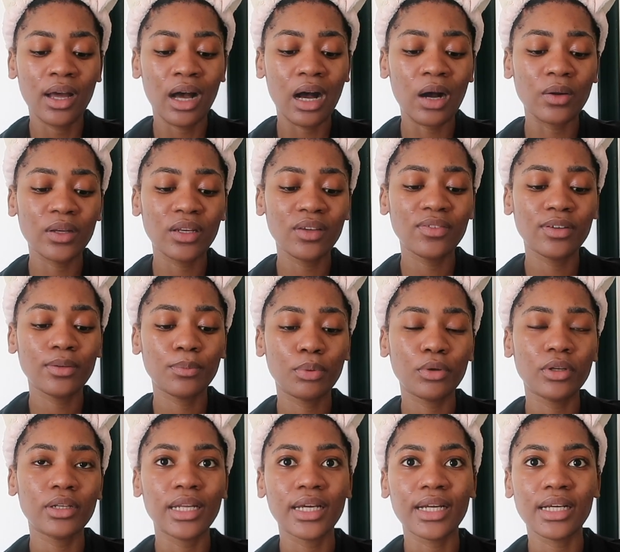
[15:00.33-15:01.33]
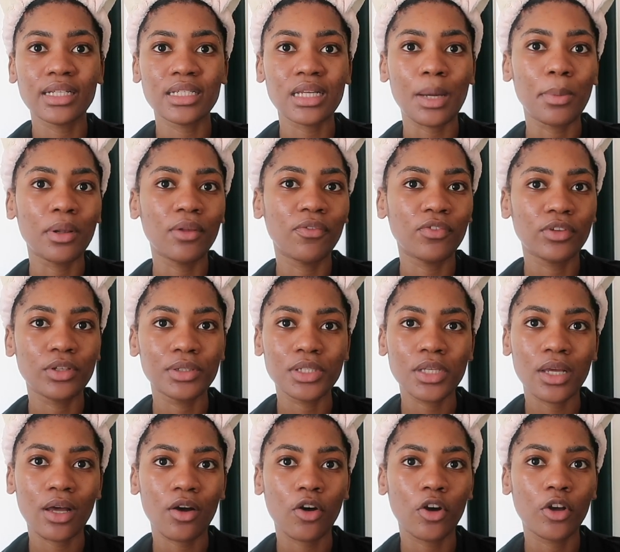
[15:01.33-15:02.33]
I would even put like a double
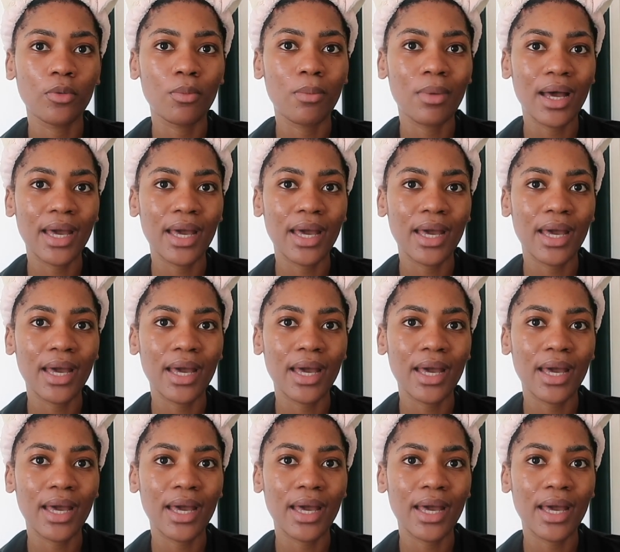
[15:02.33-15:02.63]
filter on